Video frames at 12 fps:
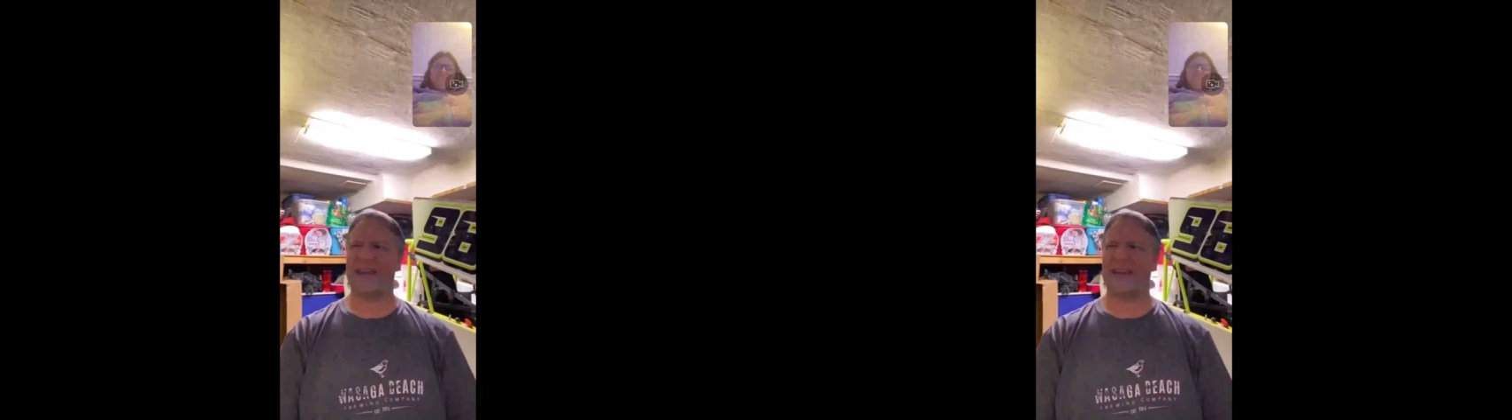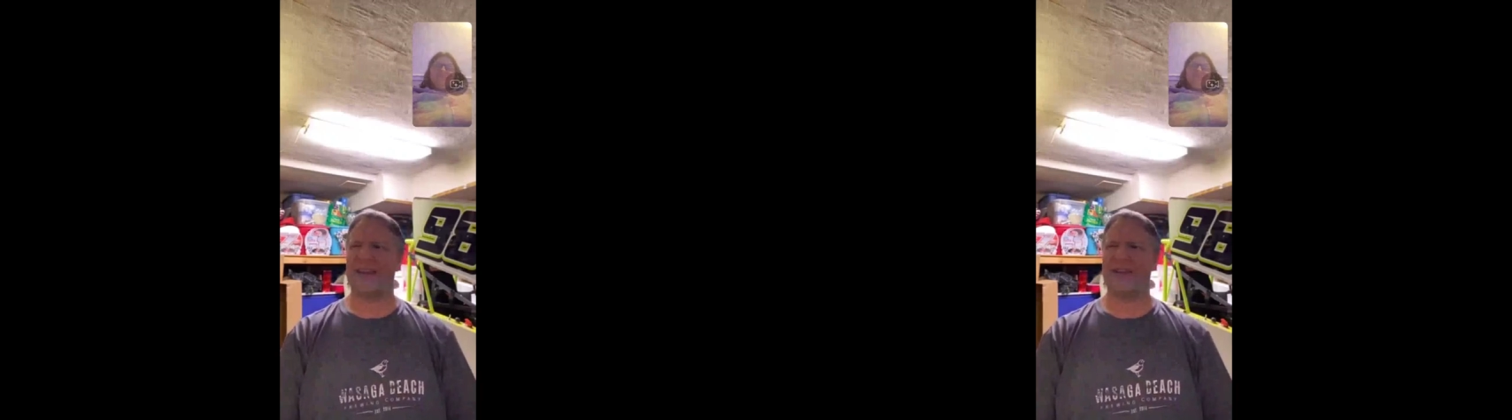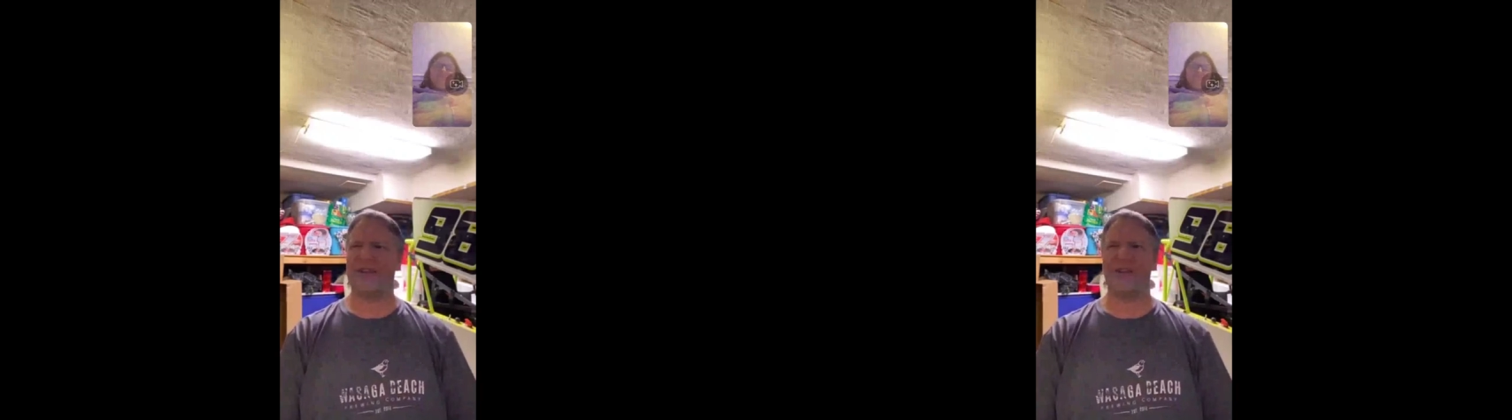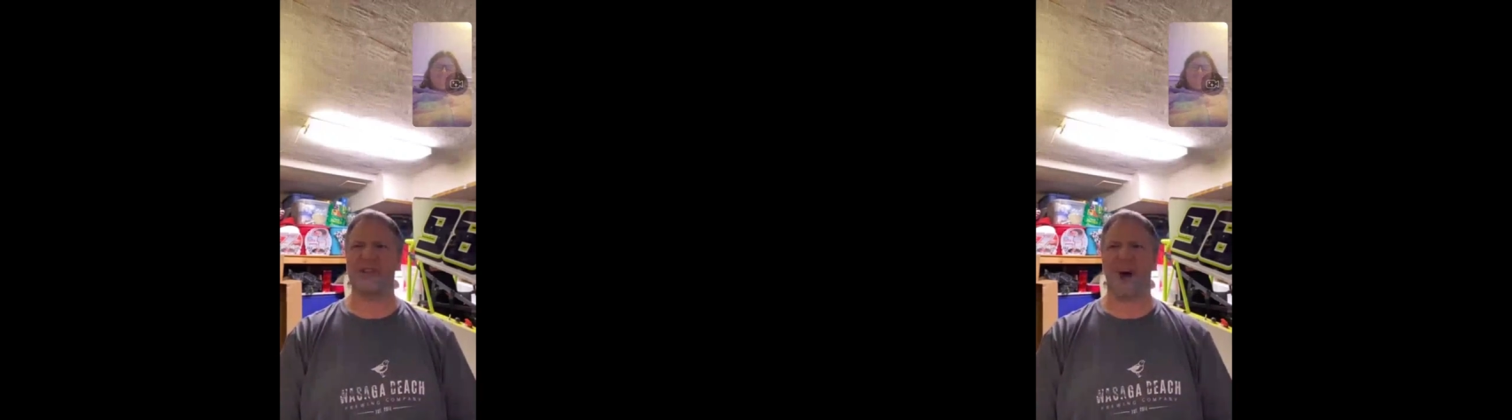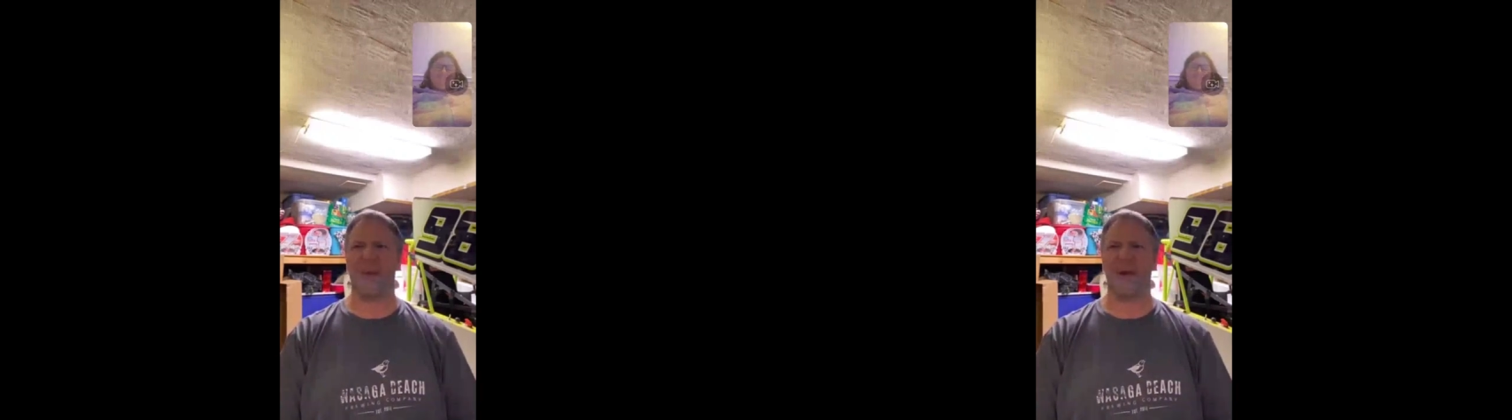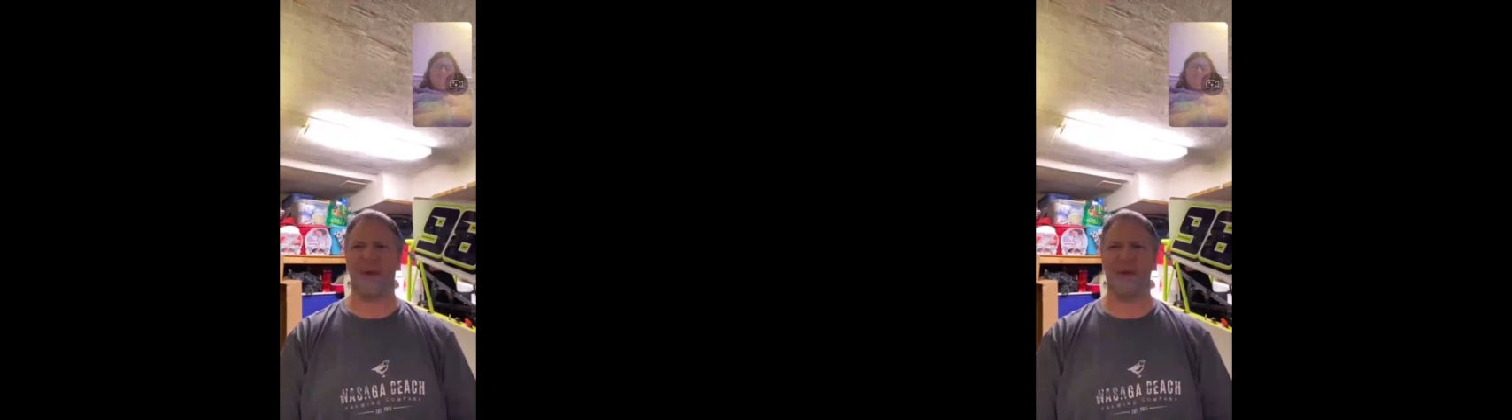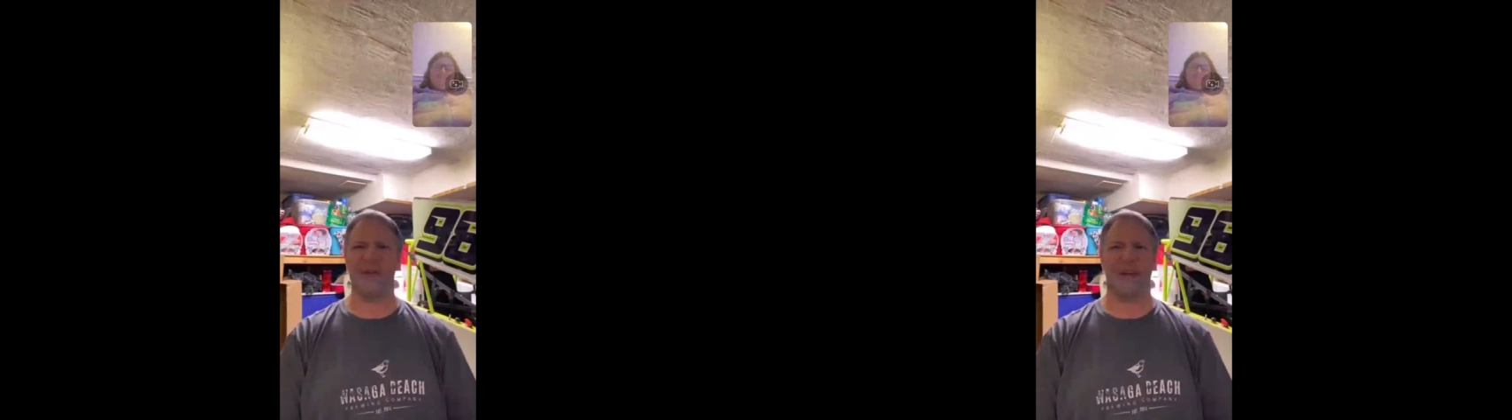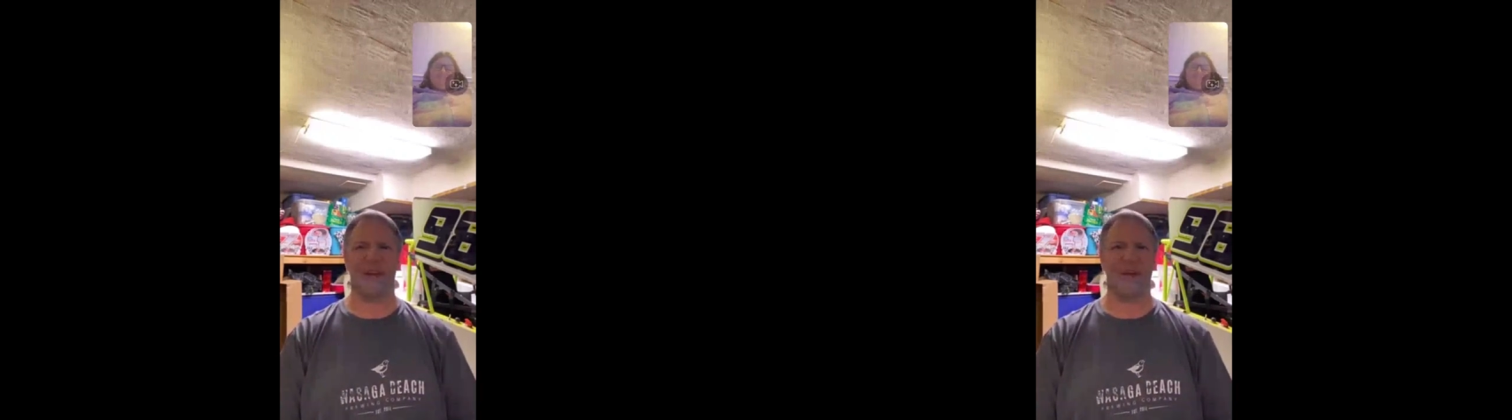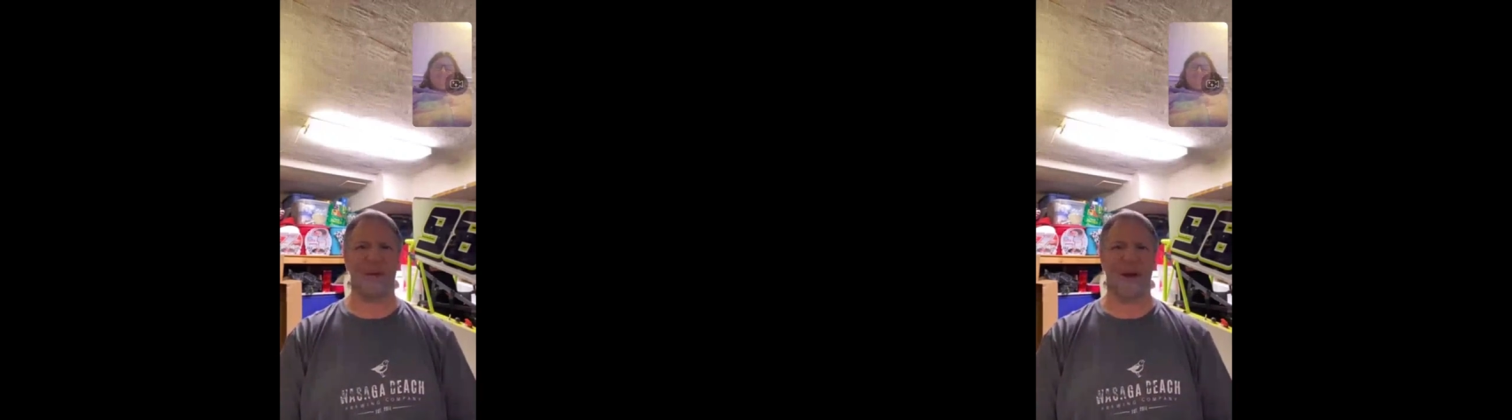At Sauble, it was the
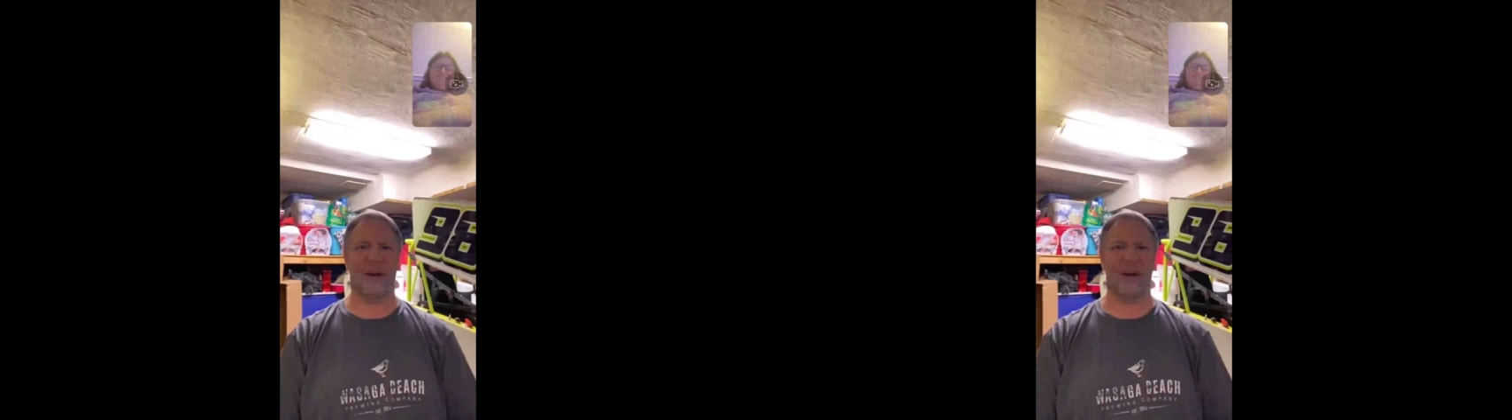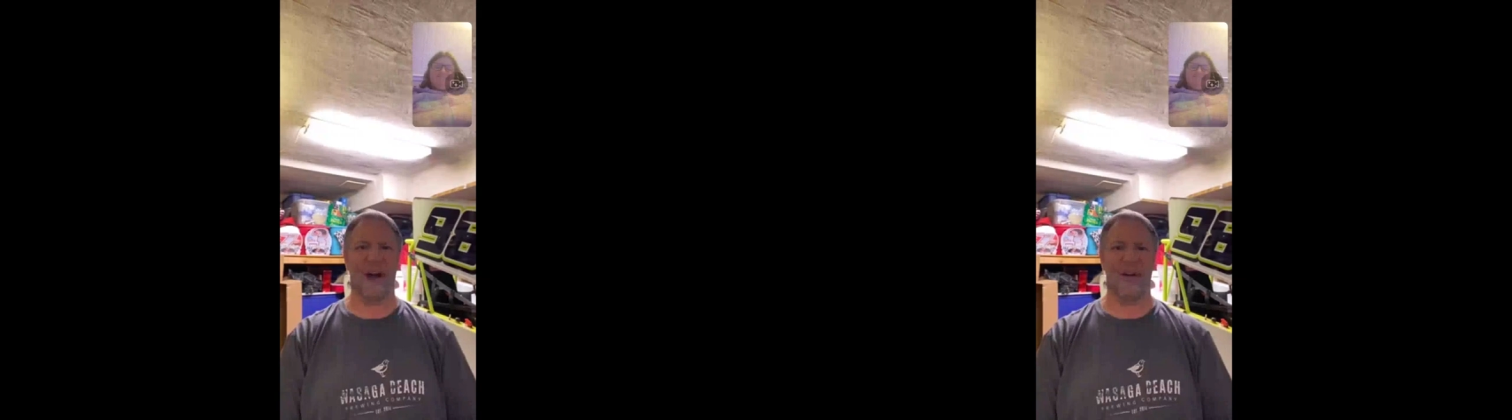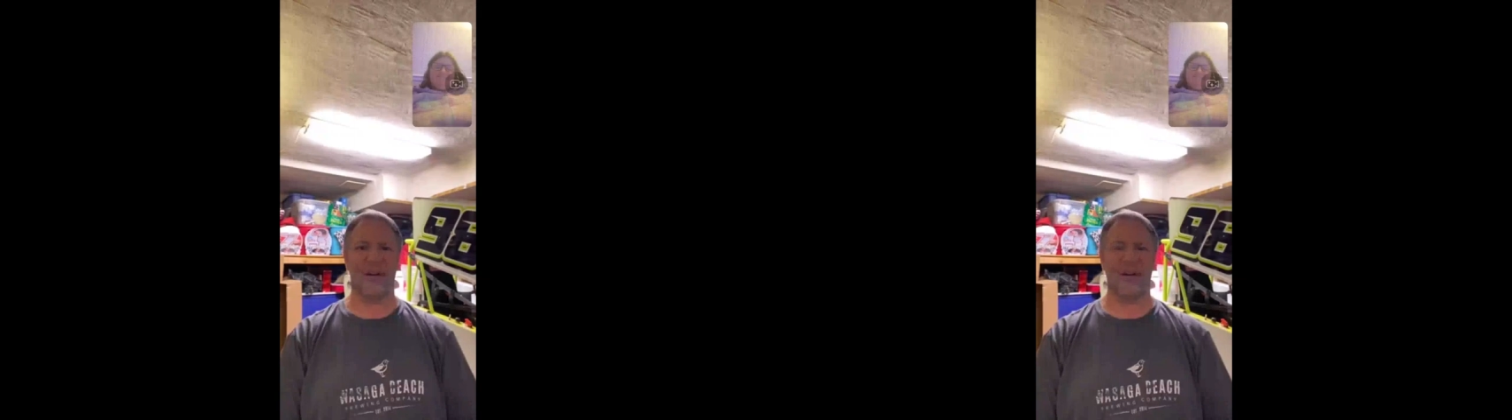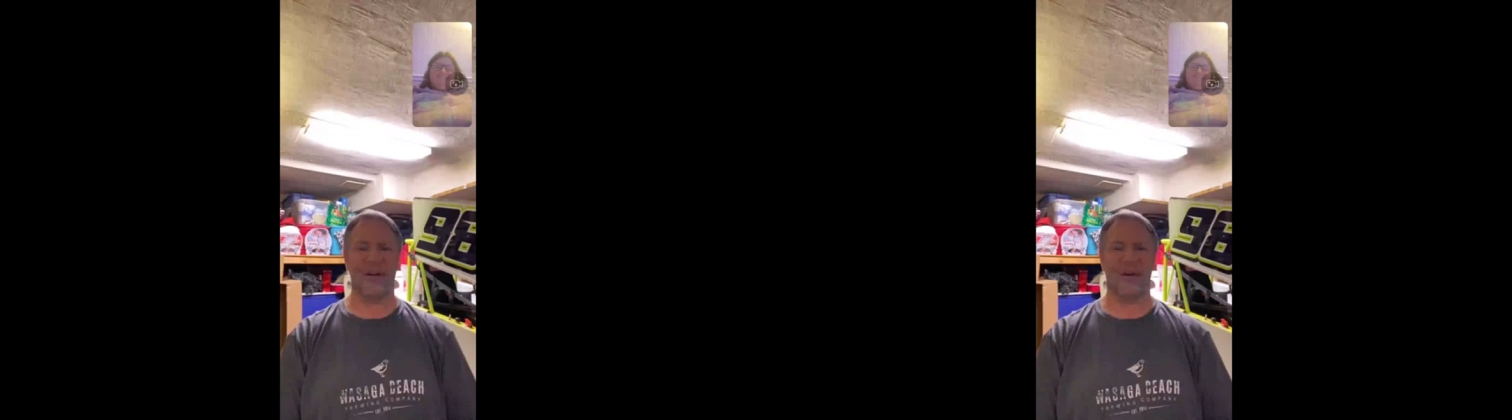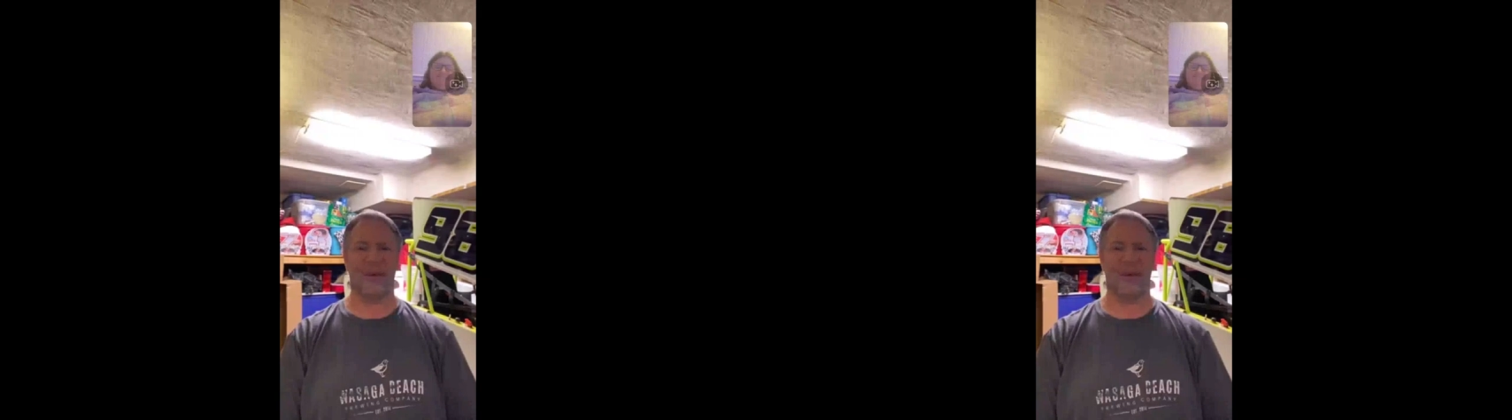other way around.